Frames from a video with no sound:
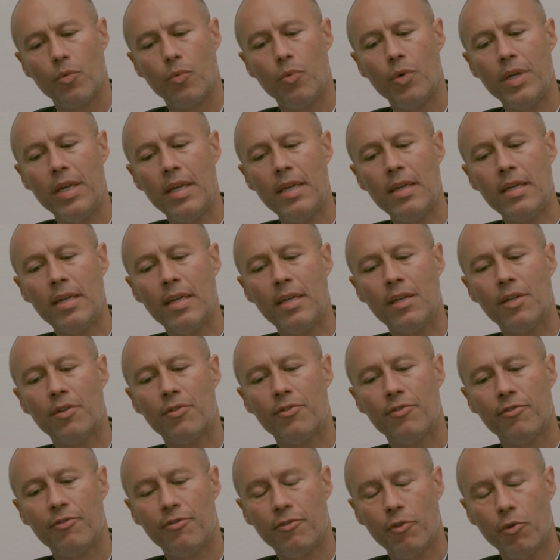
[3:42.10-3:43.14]
We can
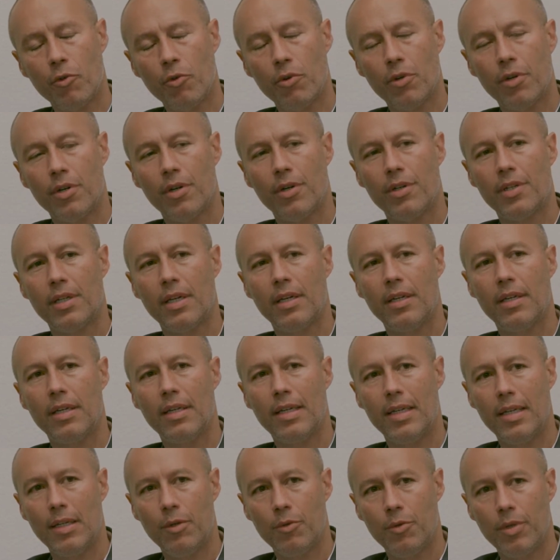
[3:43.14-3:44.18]
afford an
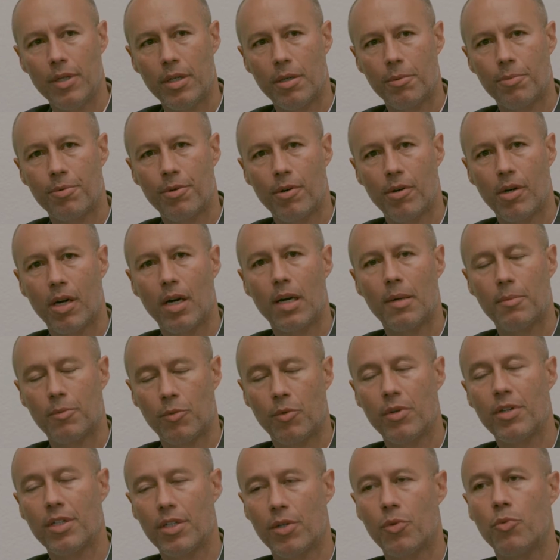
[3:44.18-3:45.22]
e-reader program,
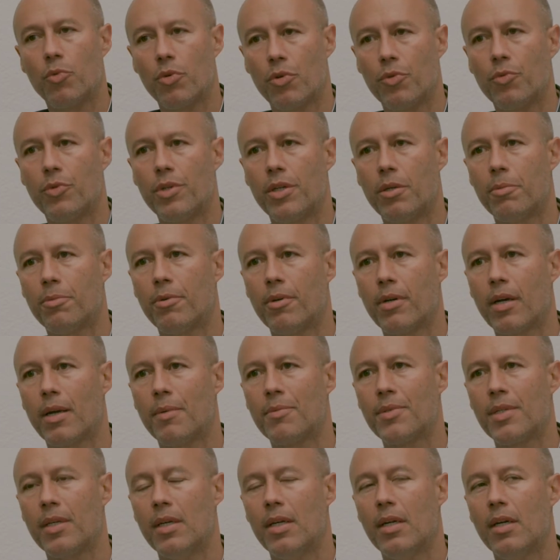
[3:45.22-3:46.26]
one of your WorldReader
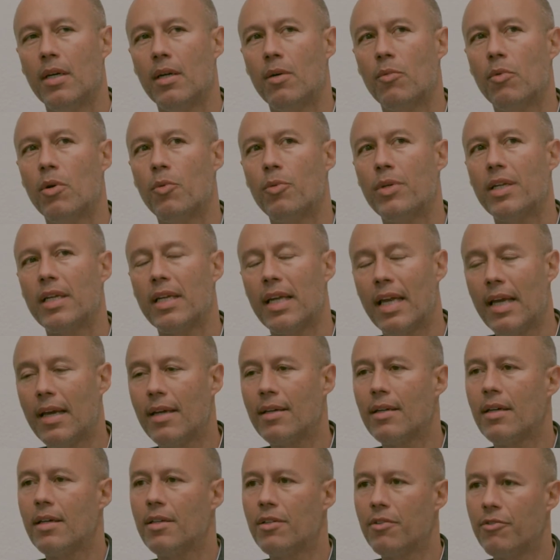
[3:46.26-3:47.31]
programs. What we
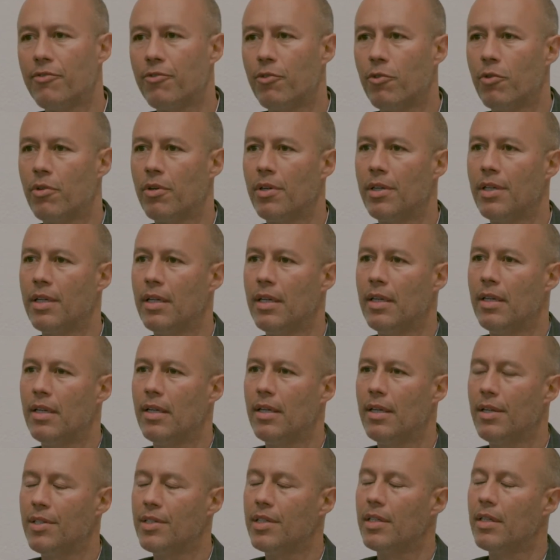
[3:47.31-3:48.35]
cannot afford
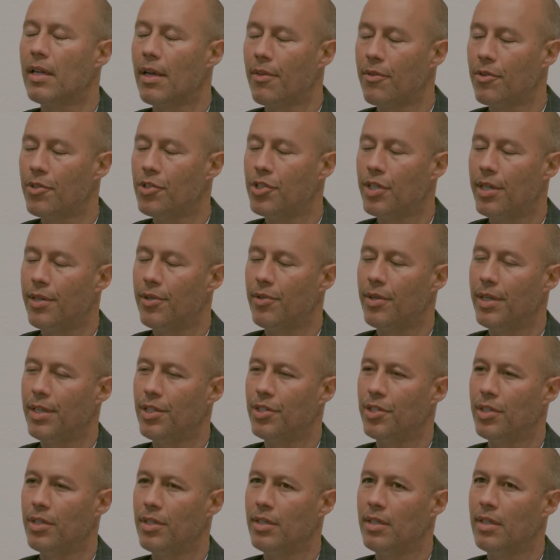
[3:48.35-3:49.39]
is another
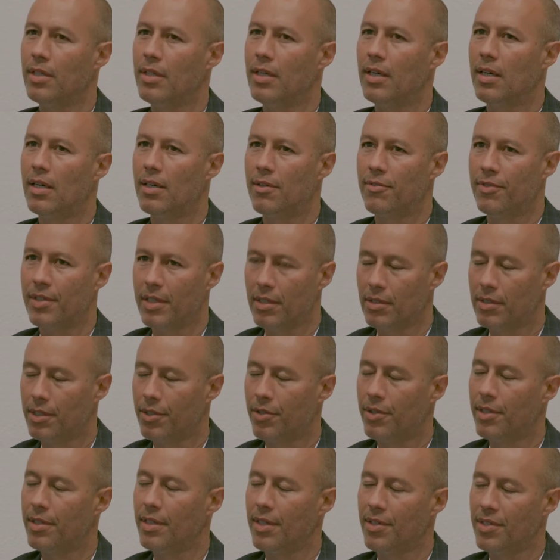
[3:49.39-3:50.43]
generation of
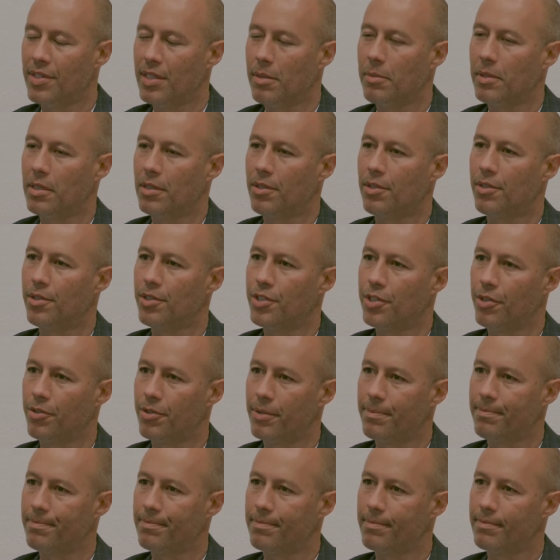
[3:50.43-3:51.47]
illiterate and semi-literate children.